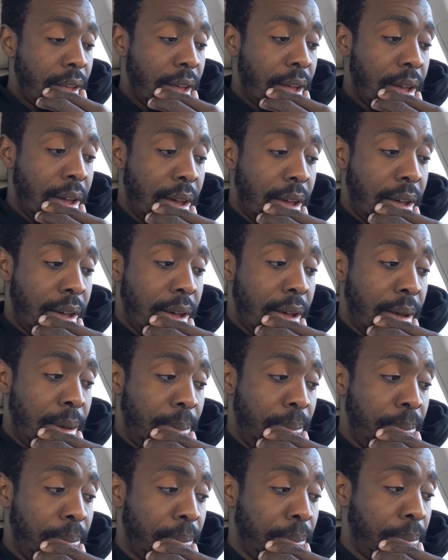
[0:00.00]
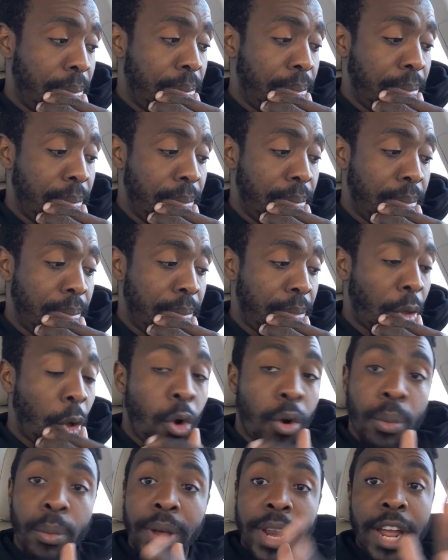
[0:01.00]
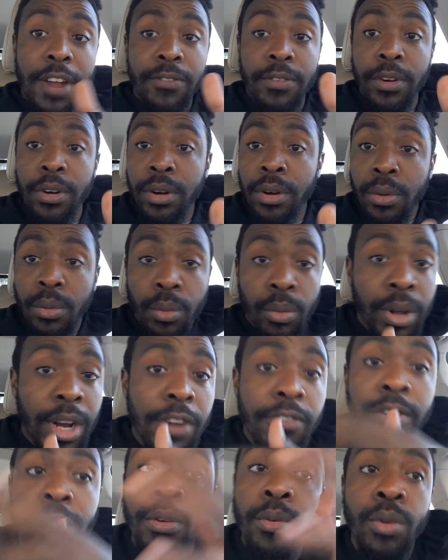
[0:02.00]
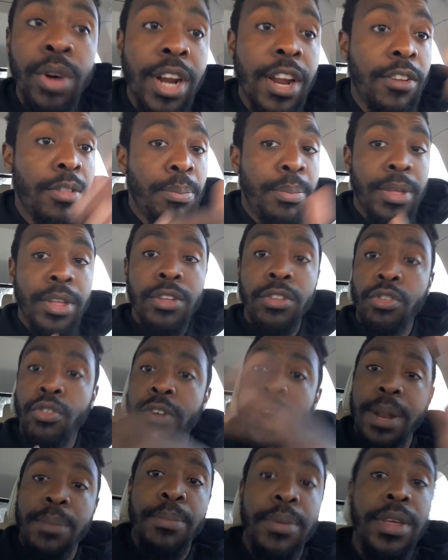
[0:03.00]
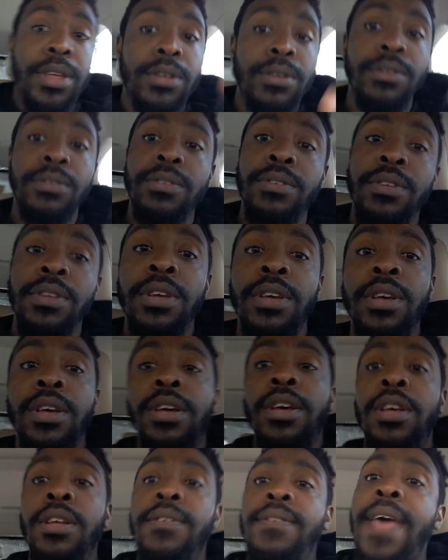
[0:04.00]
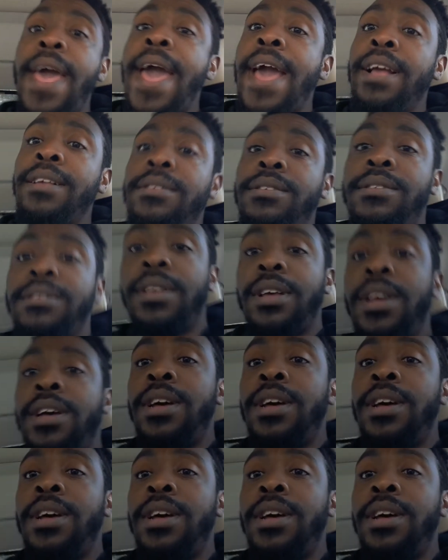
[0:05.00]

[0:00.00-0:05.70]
Or whatever. What other bills, credit bills, tax,